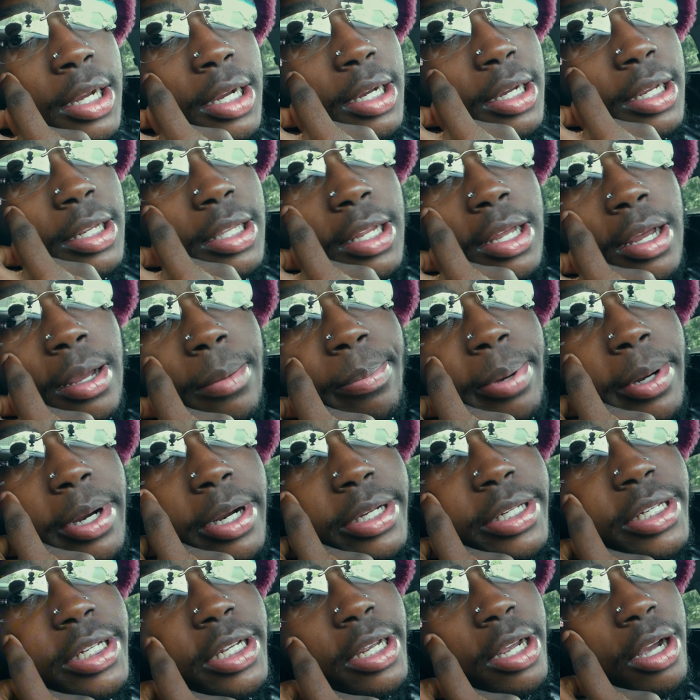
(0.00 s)
a little
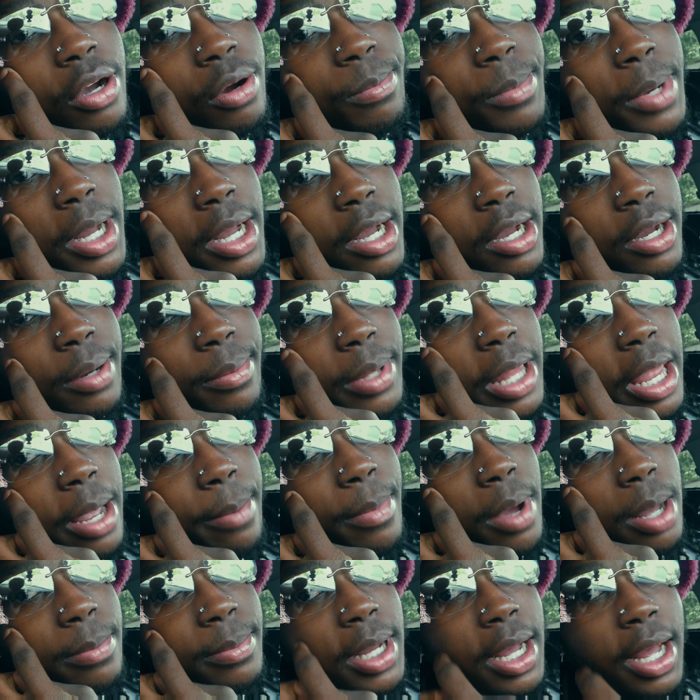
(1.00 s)
piercing on my like
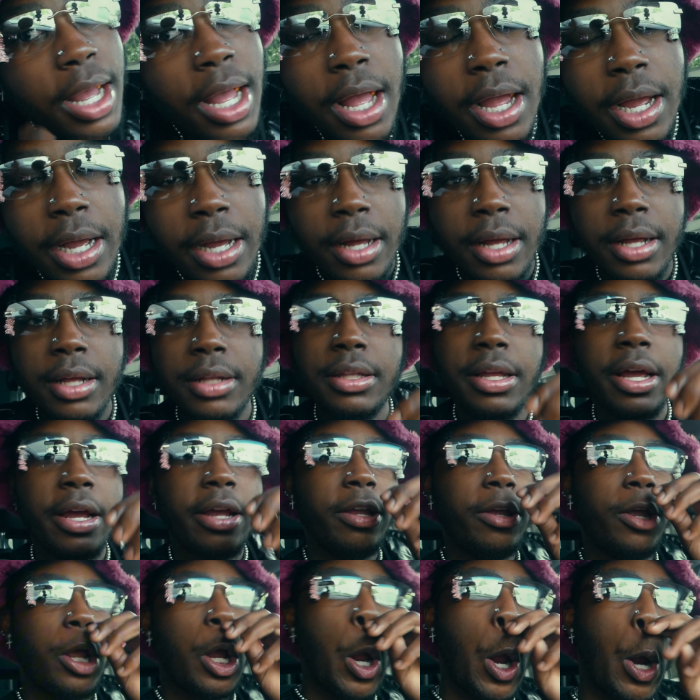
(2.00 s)
by my eye,
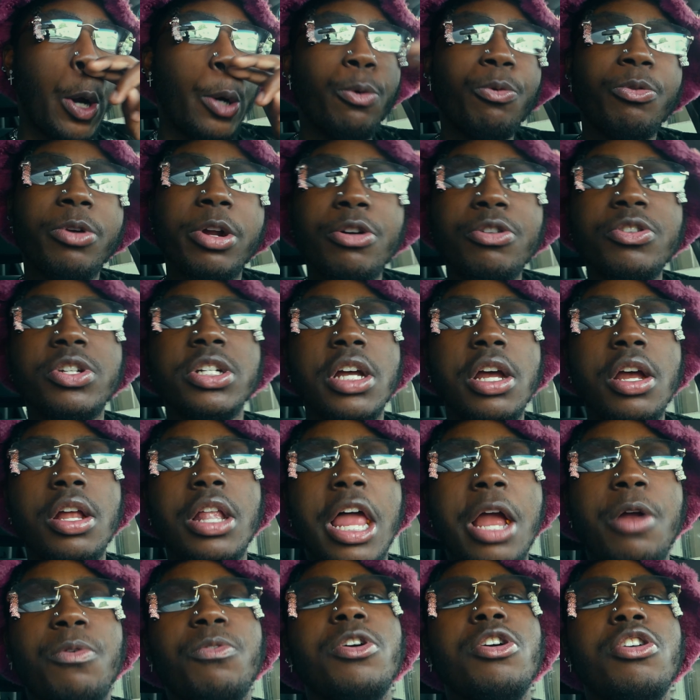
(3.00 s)
like real junk,
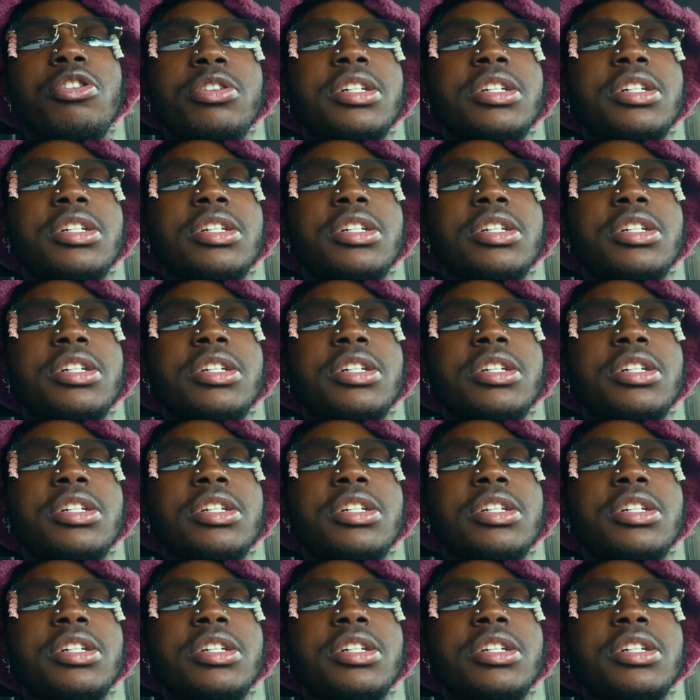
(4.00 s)
like real